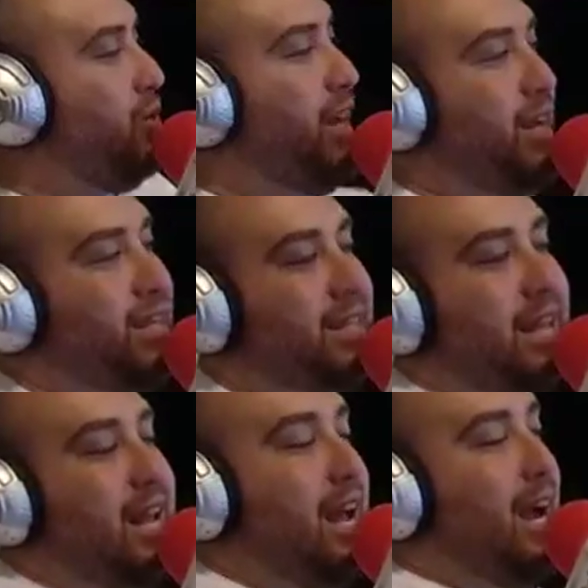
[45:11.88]
think it's.
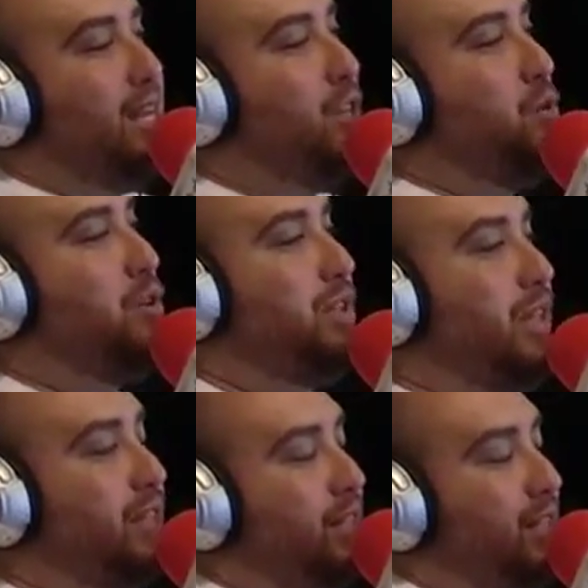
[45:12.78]
I think it's one of those
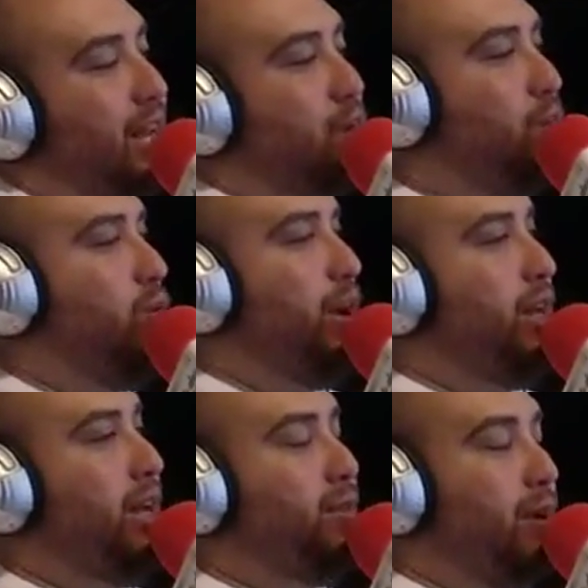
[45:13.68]
things. It's like,
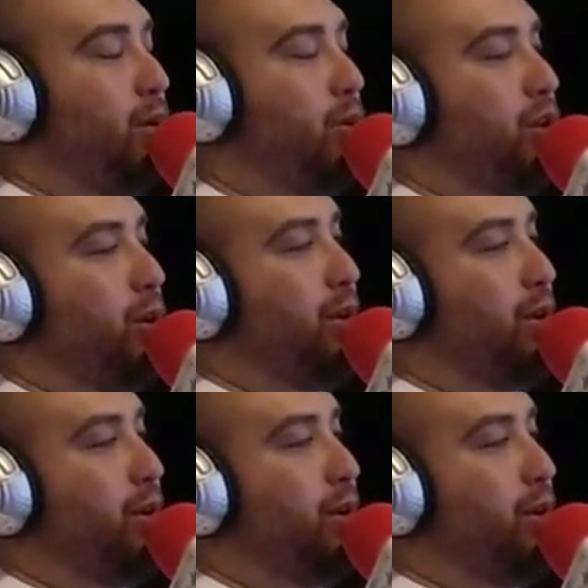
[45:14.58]
remember when we were talking